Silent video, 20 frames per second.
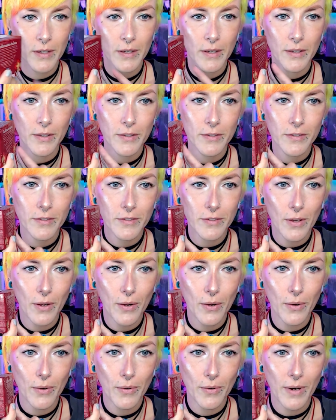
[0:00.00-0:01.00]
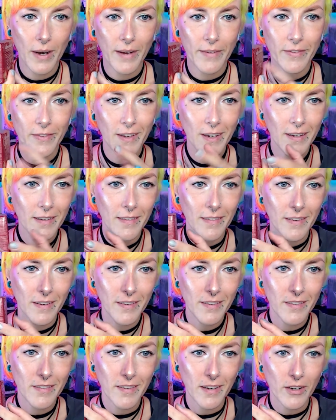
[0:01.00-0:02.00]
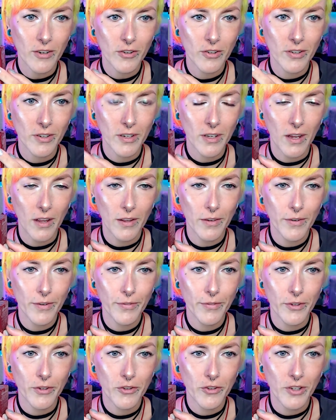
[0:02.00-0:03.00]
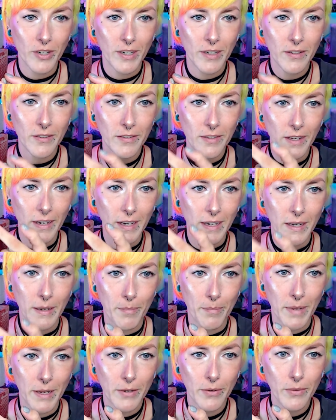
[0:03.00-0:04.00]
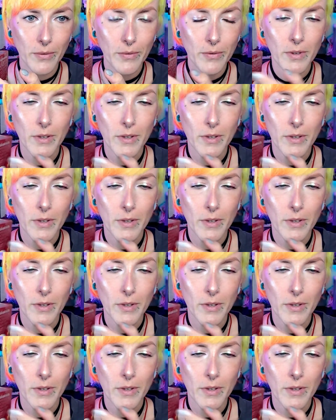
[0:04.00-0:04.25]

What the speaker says: So I think this is actually the color of the cheese, like in the middle.